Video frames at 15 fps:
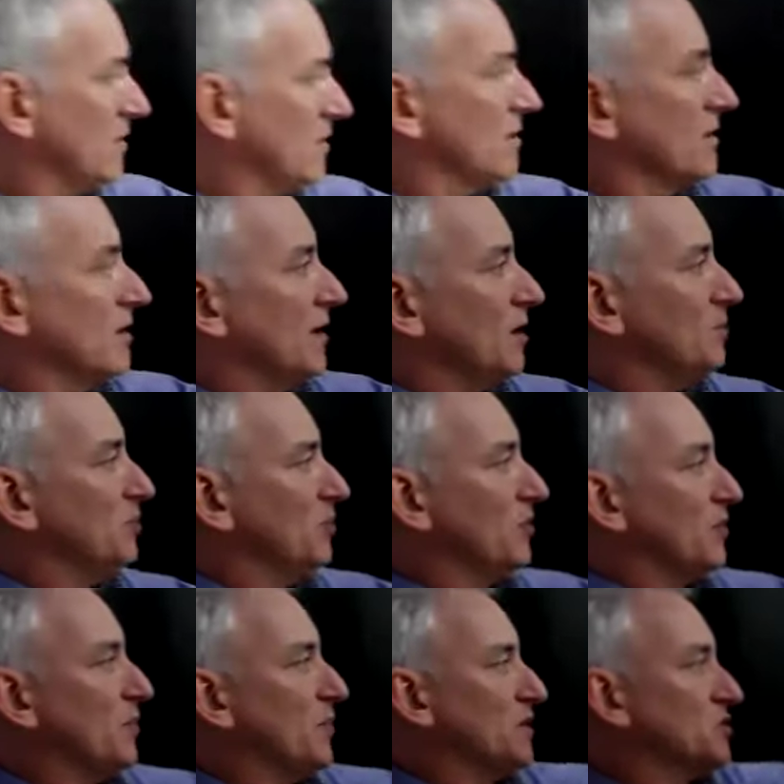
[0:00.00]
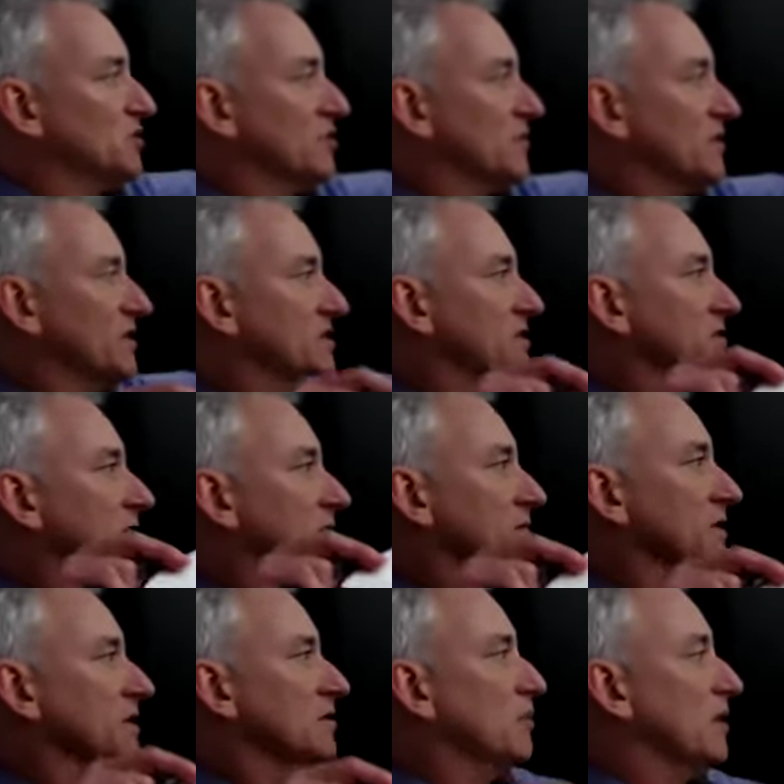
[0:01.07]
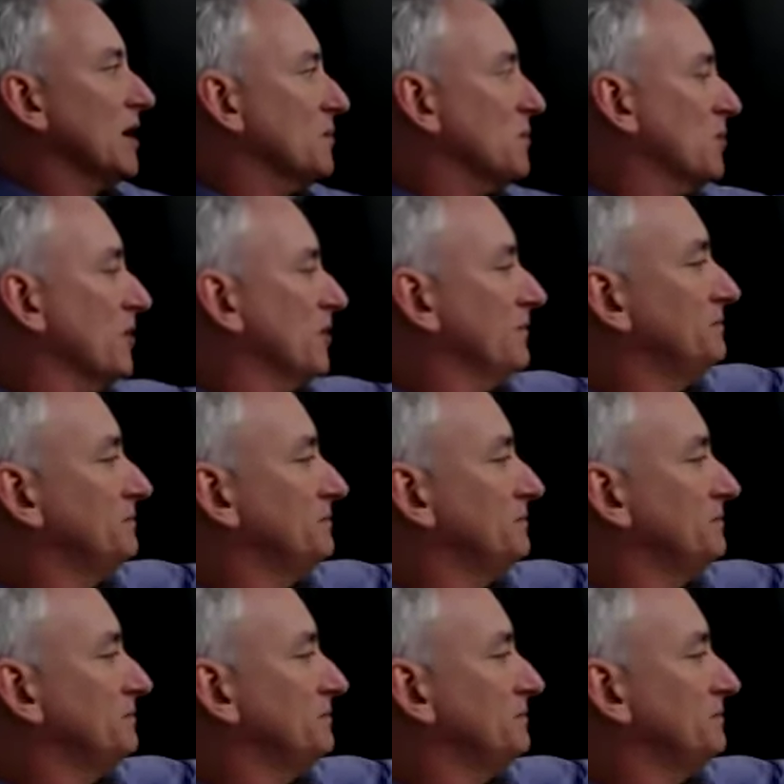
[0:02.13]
I uploaded a picture of this in the Blackboard.